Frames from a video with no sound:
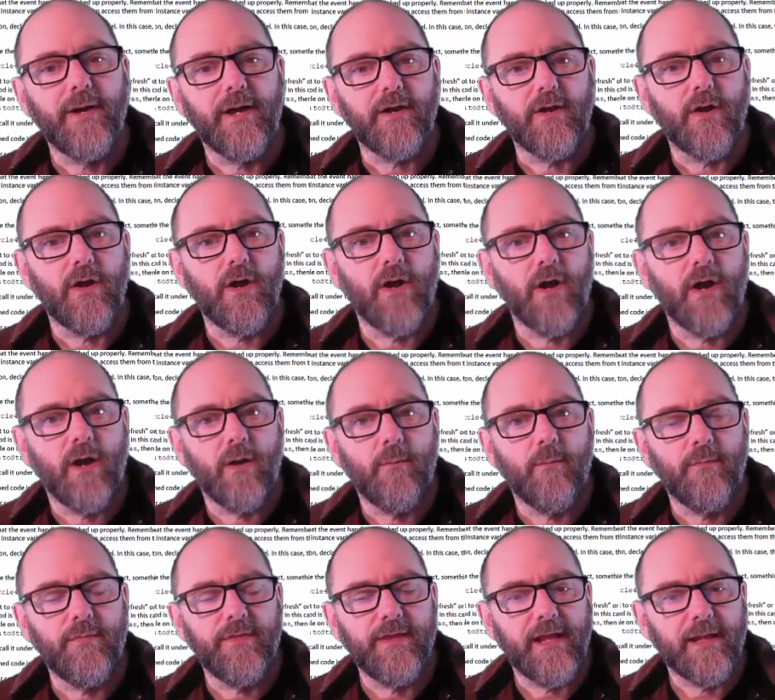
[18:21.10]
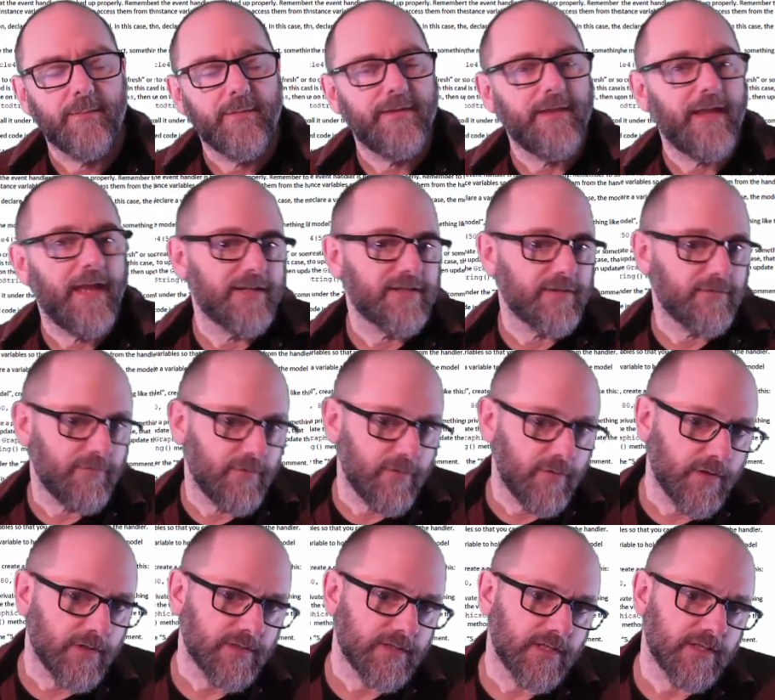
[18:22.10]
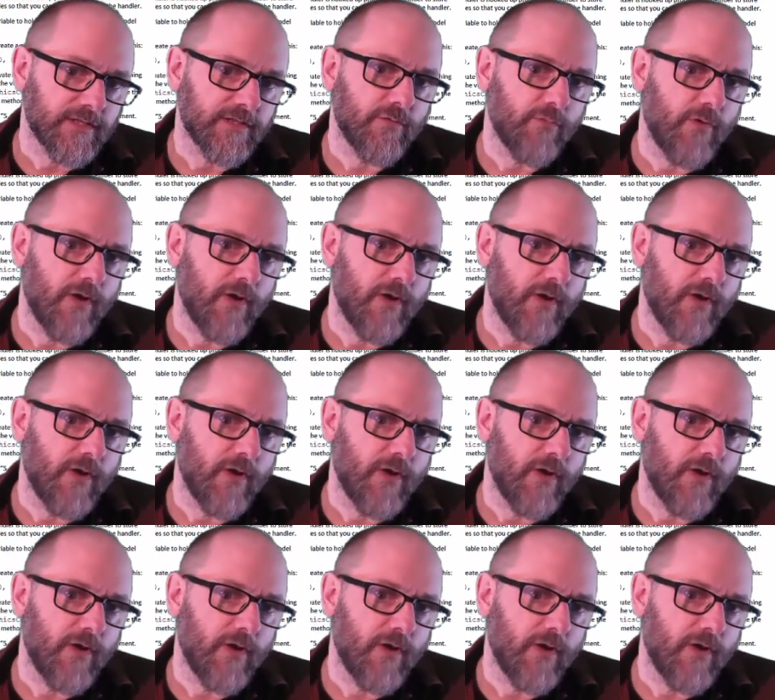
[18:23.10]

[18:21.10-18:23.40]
but the element that has the focus is